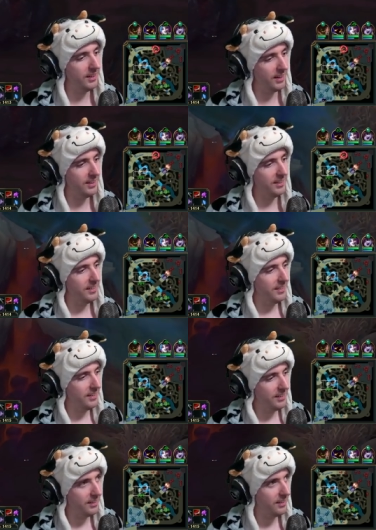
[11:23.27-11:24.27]
yeah.
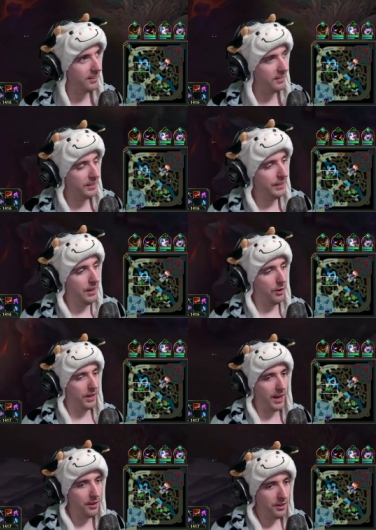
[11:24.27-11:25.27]

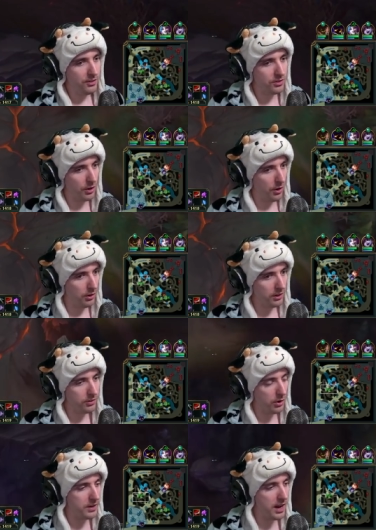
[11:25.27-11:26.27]
Okay, so let's
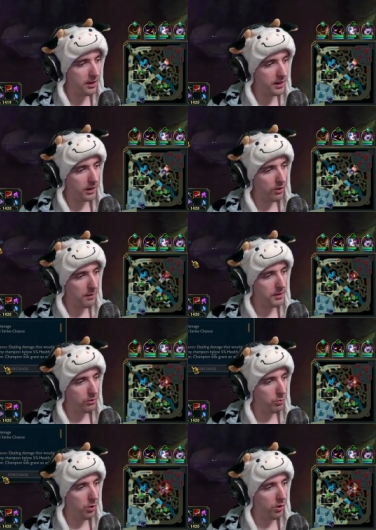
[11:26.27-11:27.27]
go down and grab
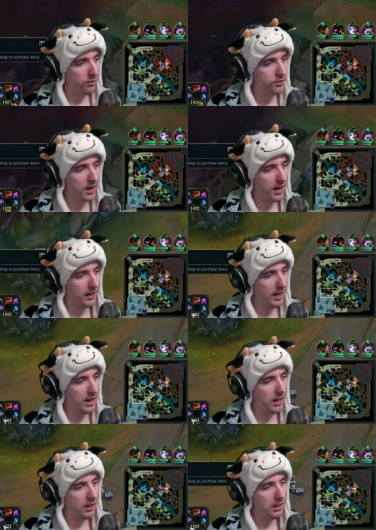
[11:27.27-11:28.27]
these wolves. I
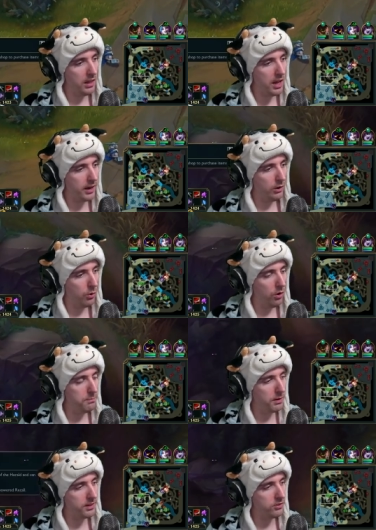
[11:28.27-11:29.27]
got a lot of
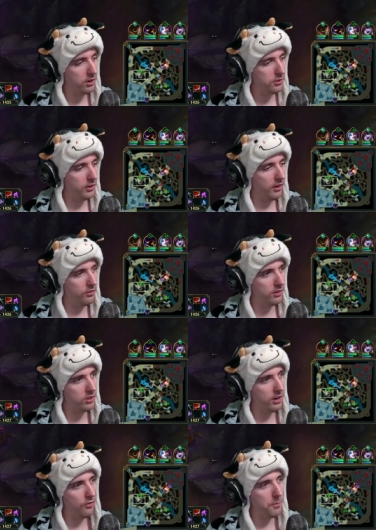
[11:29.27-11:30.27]
gold, but this also gives us
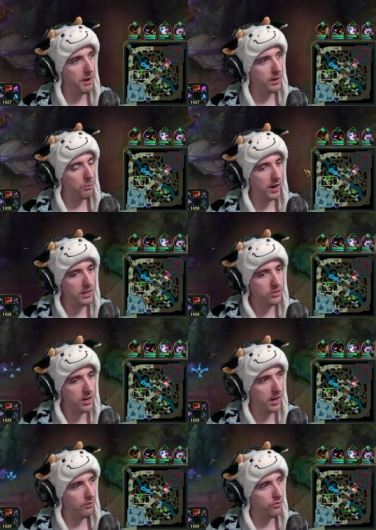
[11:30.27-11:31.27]
enough to buy the Rage
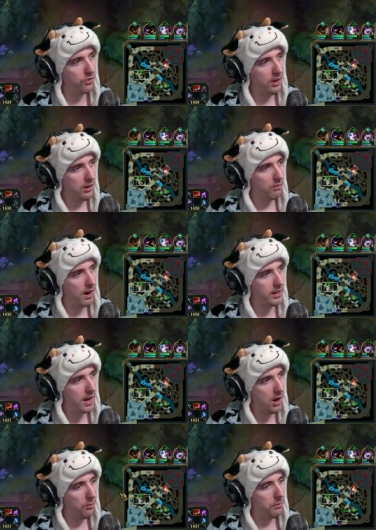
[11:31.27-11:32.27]
Knife right
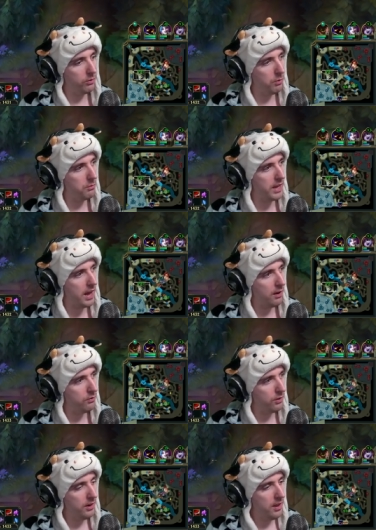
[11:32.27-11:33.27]
now with what we
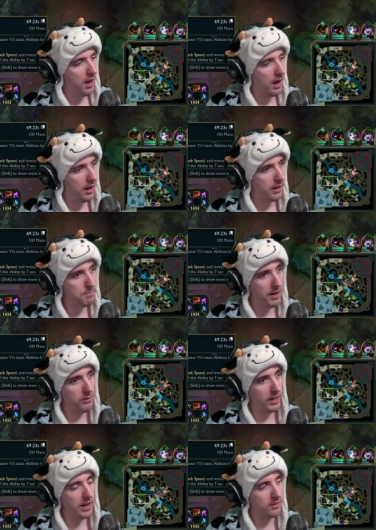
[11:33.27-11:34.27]
have. Uh, and by the
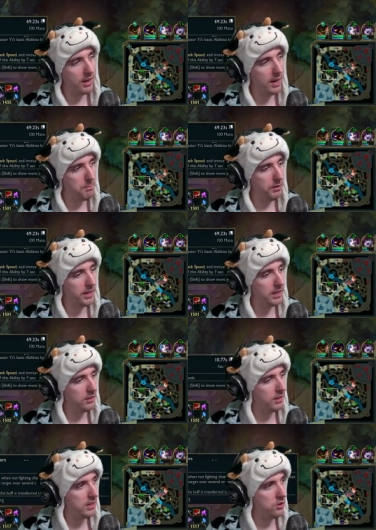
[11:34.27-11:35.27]
way, guys, I am
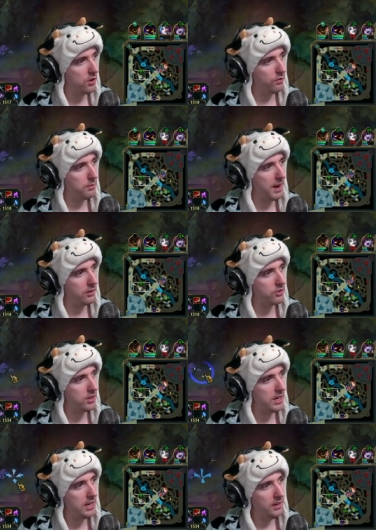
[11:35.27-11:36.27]
playing the nerfed Master
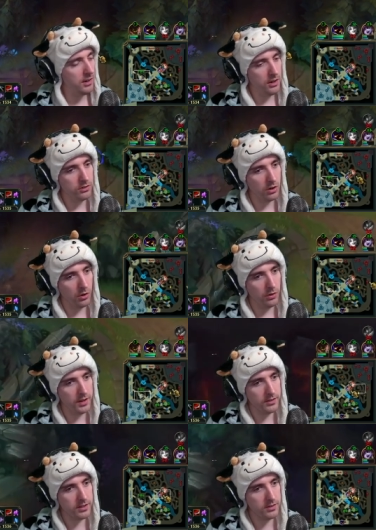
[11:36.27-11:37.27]
Yi. So
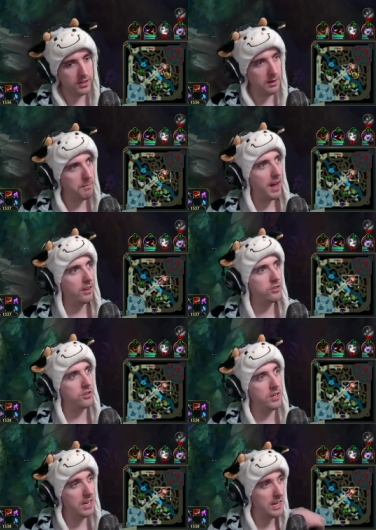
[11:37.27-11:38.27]
this is the Master
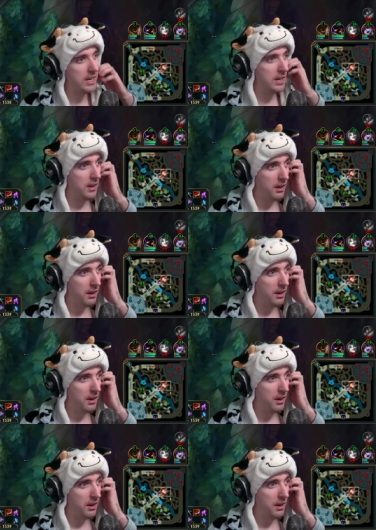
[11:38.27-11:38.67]
Yi